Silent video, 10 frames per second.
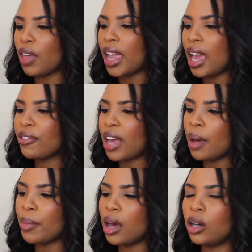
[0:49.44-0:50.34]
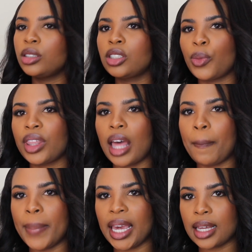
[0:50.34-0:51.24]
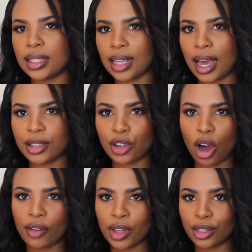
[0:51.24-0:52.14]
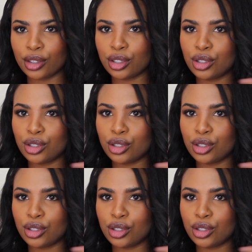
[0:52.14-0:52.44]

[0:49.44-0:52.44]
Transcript: they have come out with a mega size of the